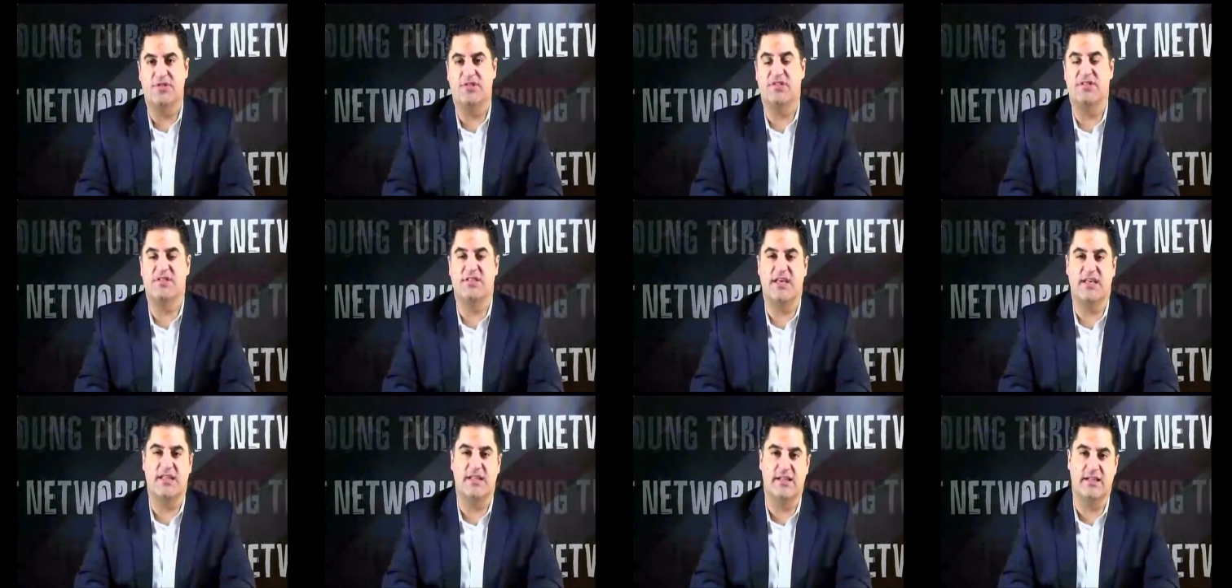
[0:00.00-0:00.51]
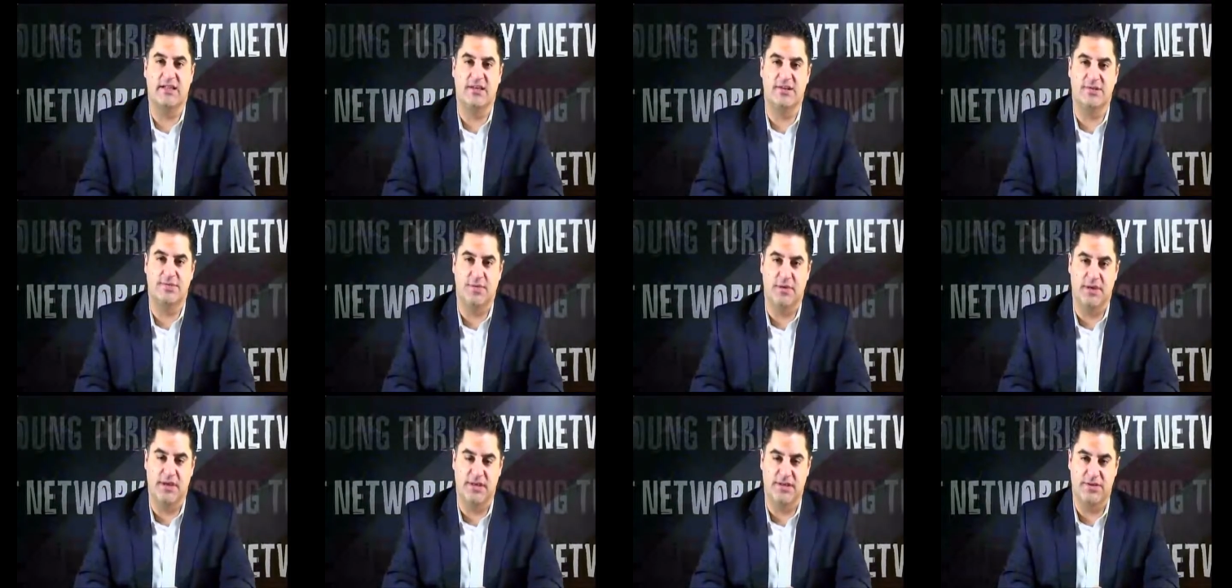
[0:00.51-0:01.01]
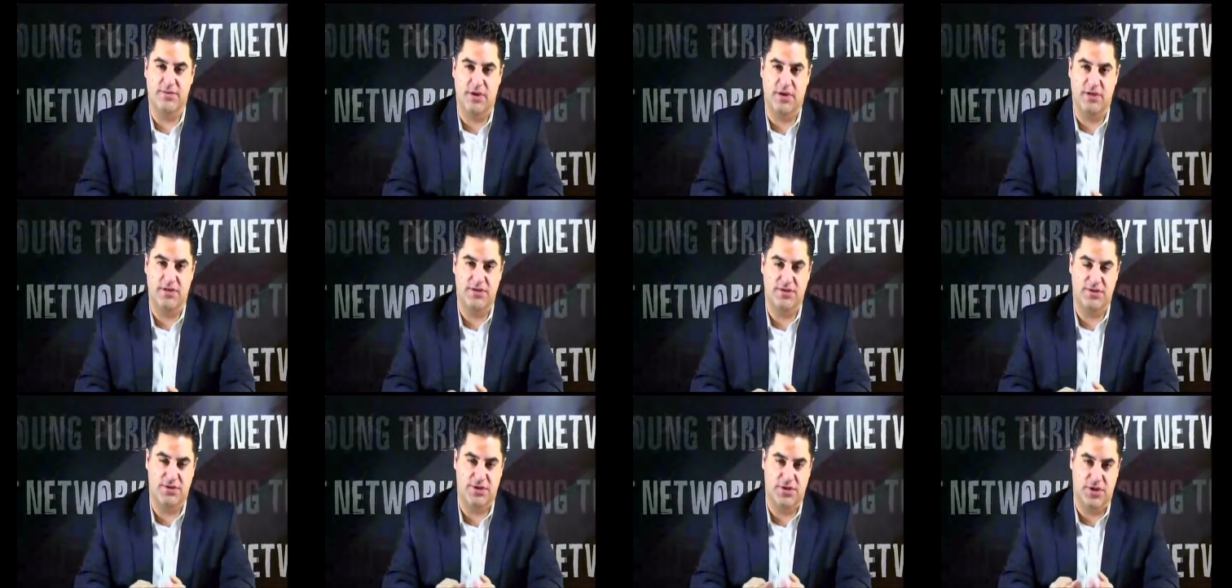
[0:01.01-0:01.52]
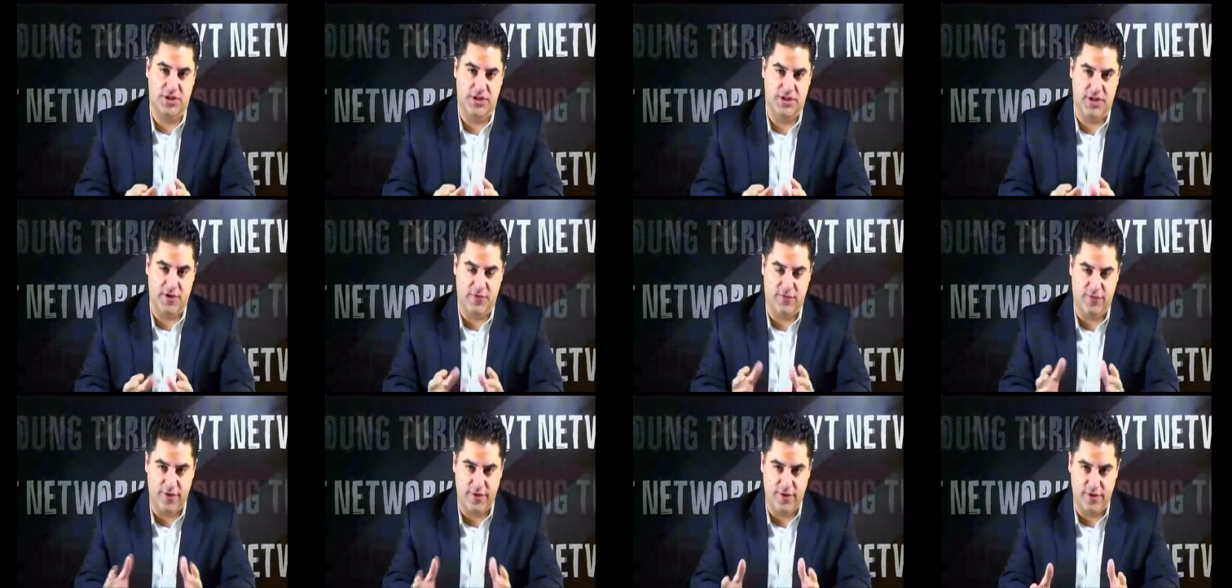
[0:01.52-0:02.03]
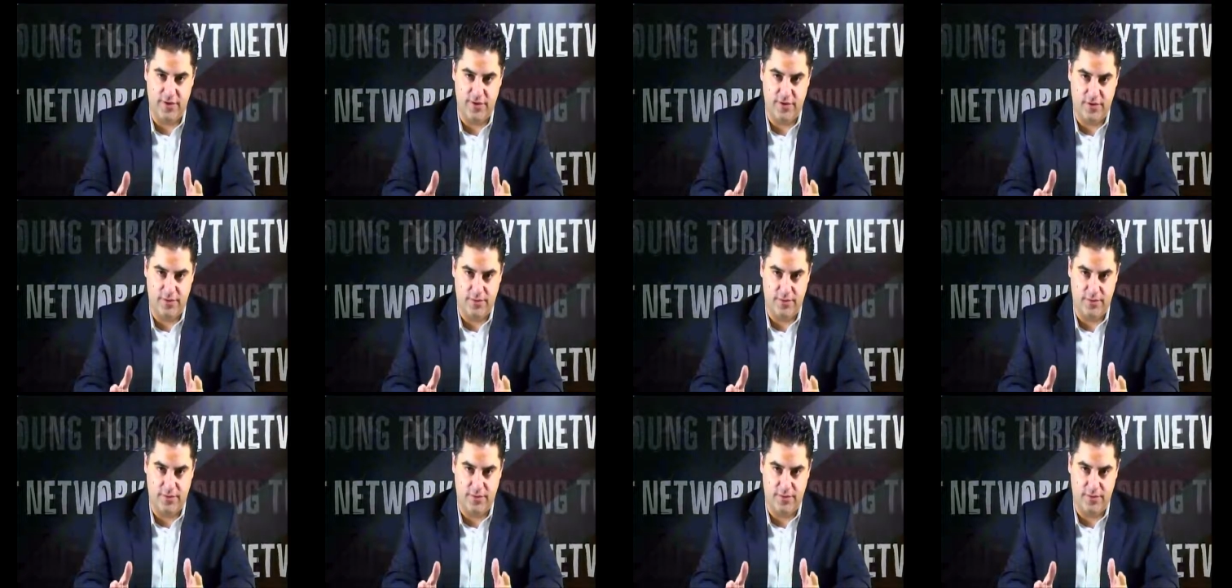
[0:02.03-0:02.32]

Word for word: to say the least because we have such a different